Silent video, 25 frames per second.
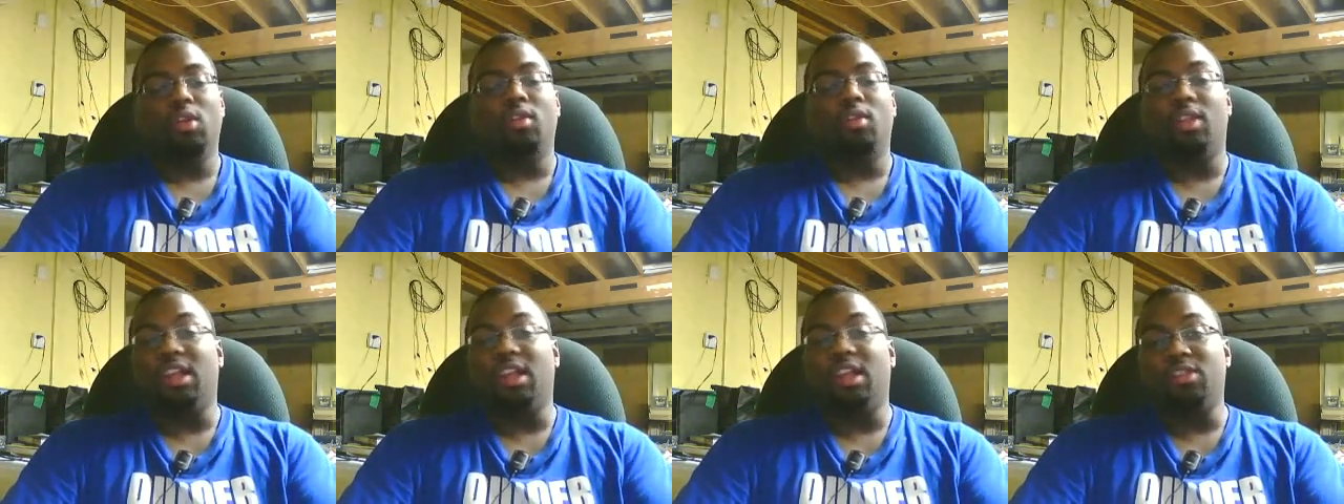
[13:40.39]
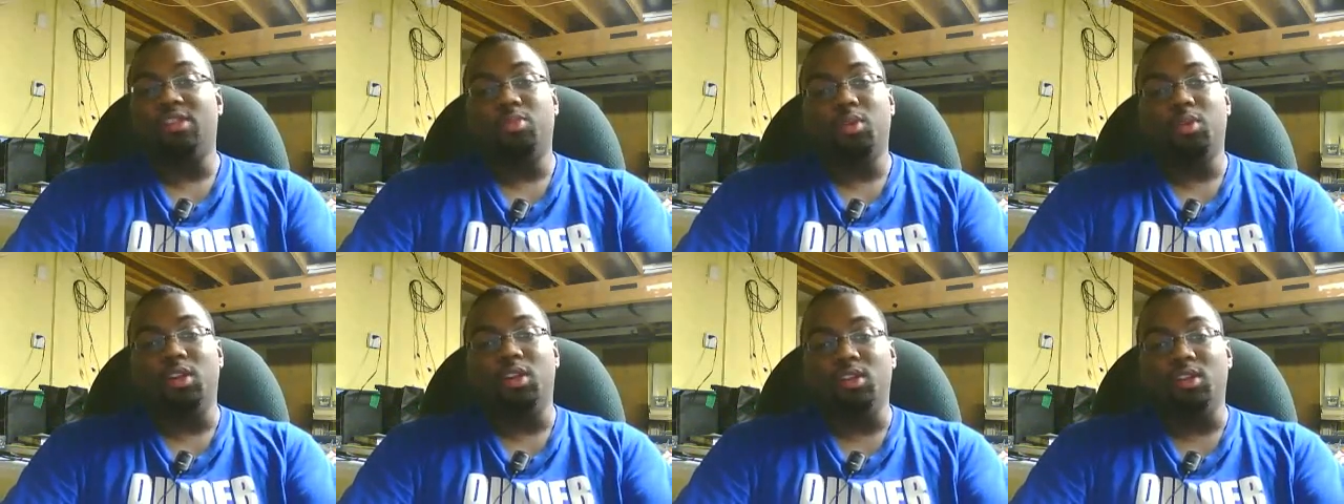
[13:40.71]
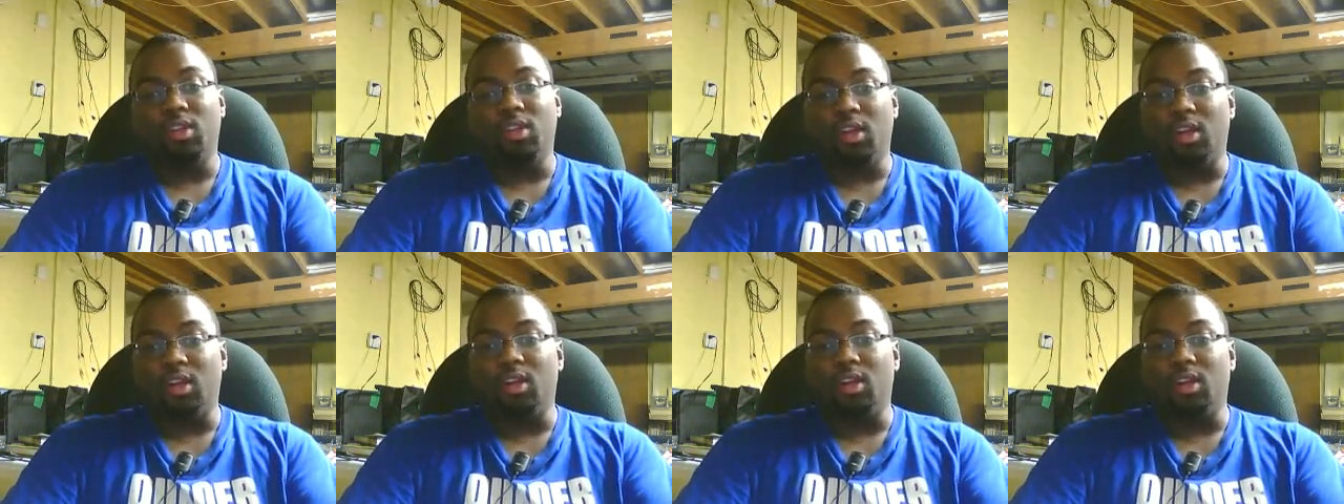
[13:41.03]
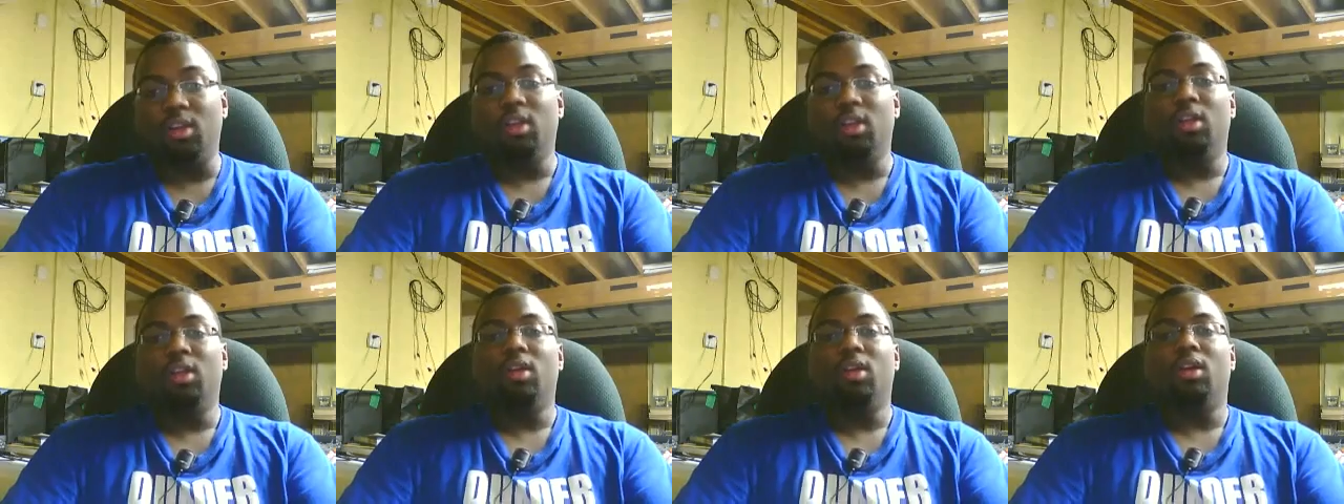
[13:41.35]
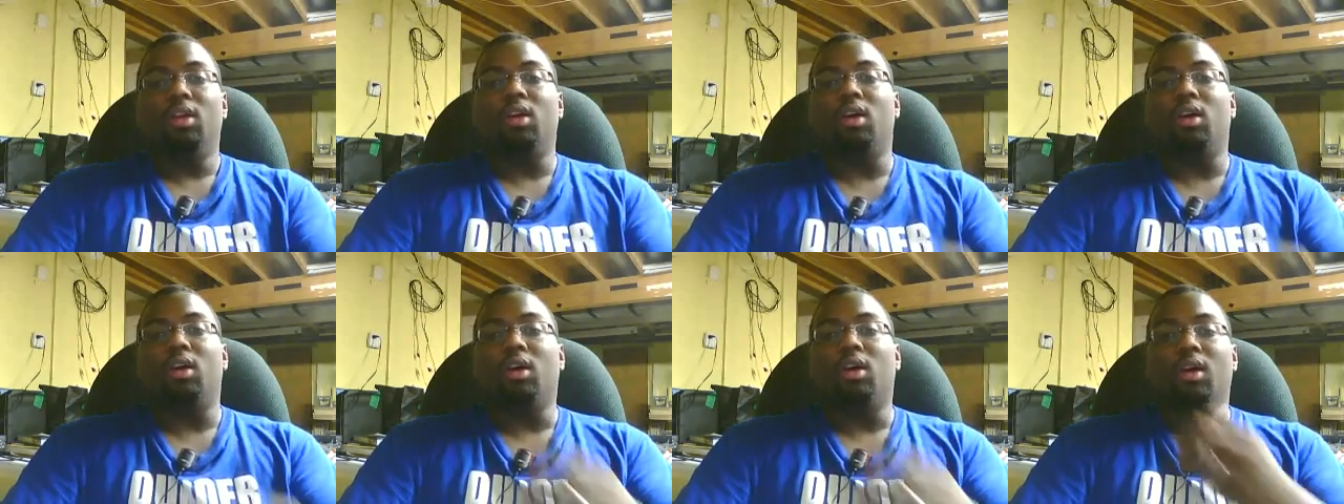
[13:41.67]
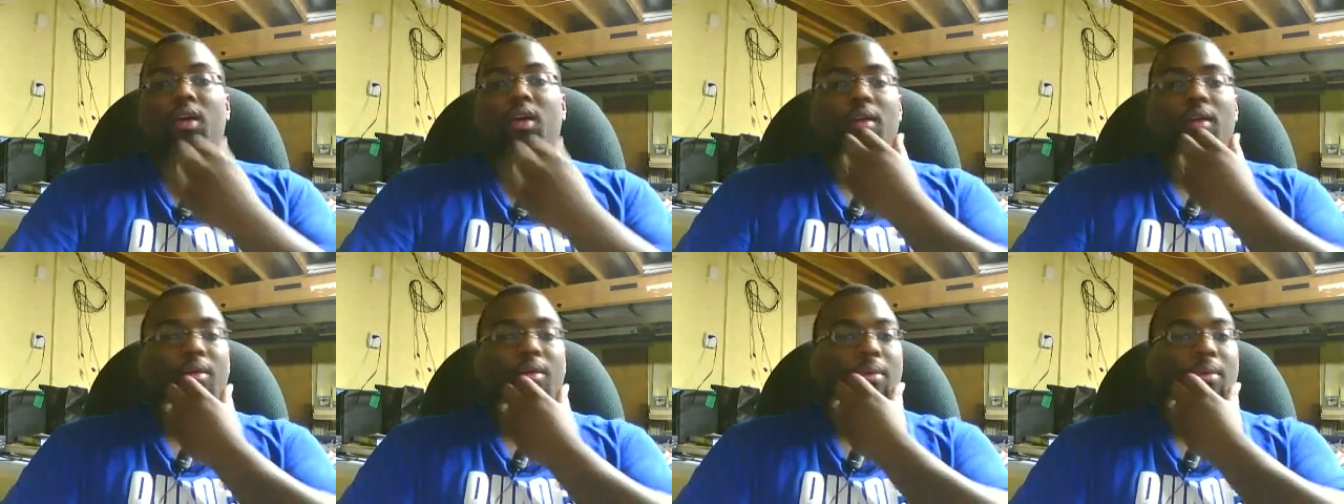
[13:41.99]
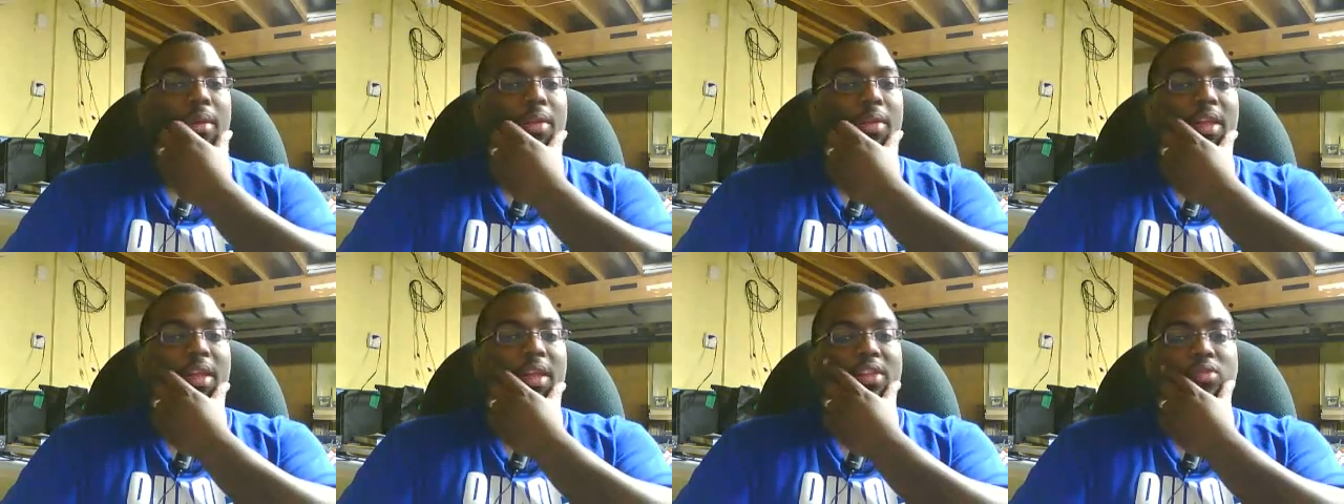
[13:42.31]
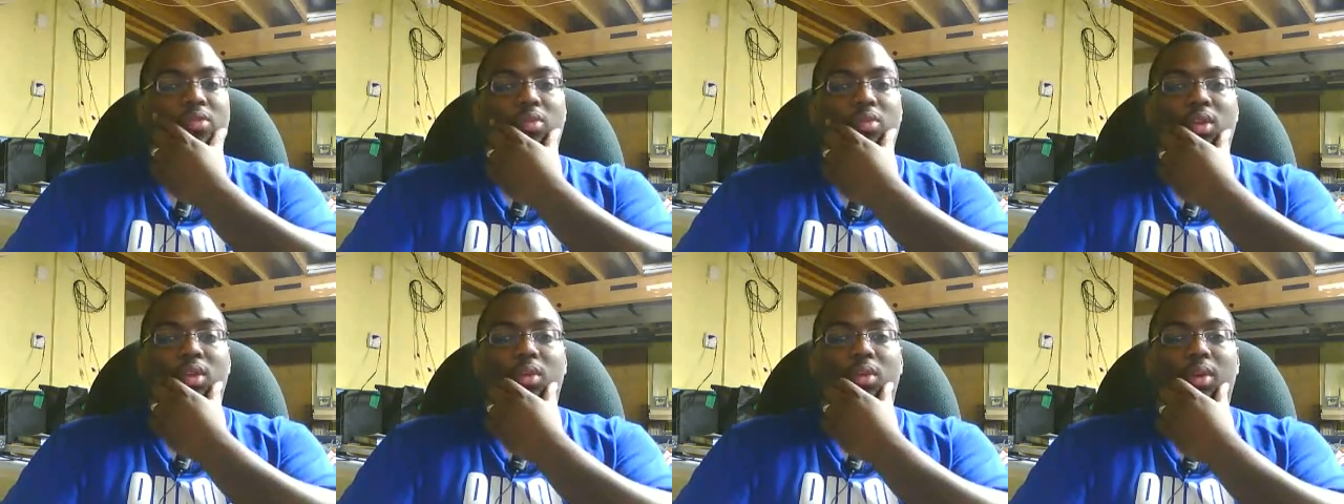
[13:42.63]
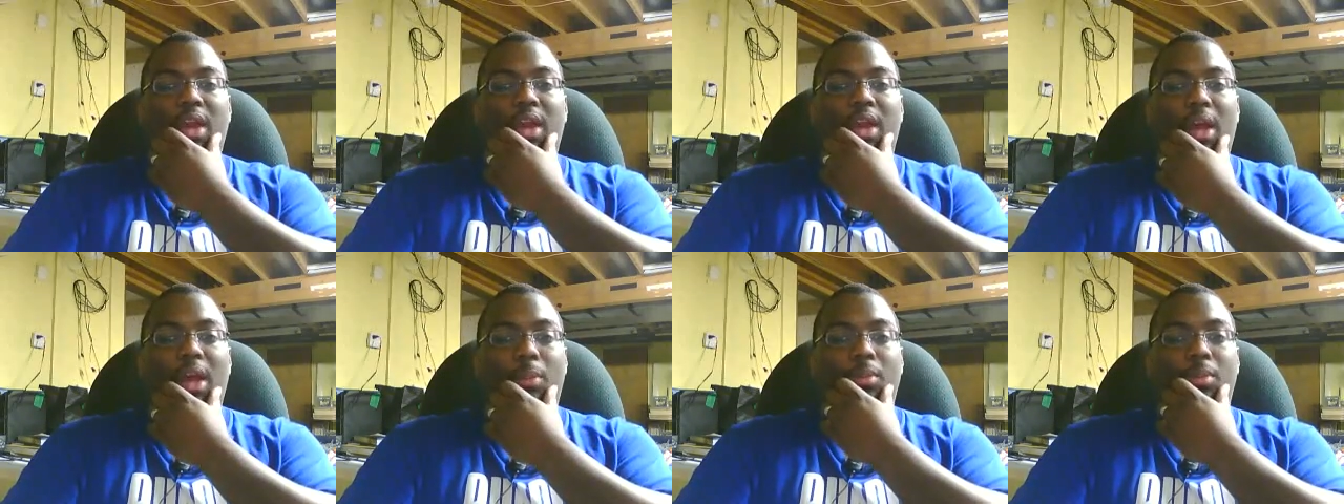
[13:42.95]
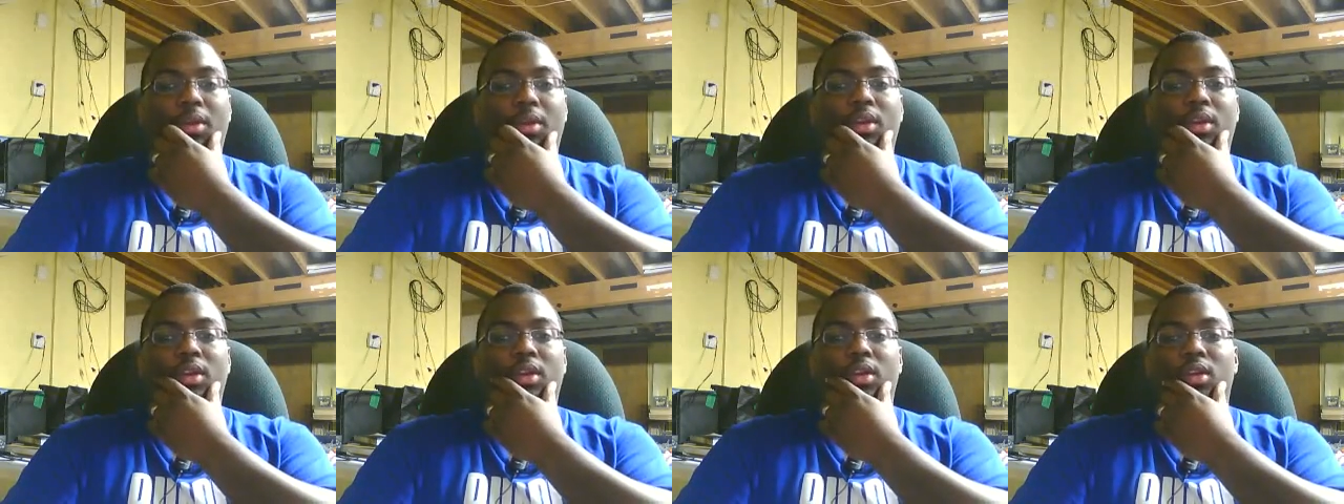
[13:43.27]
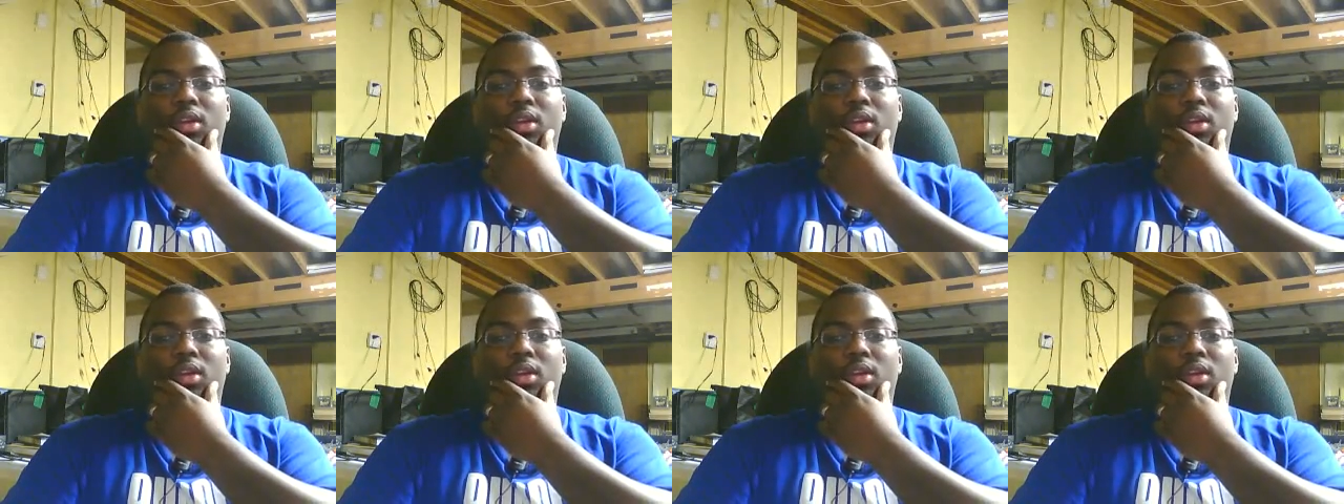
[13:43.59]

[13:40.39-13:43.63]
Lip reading: That's what he did, and that's really what happened.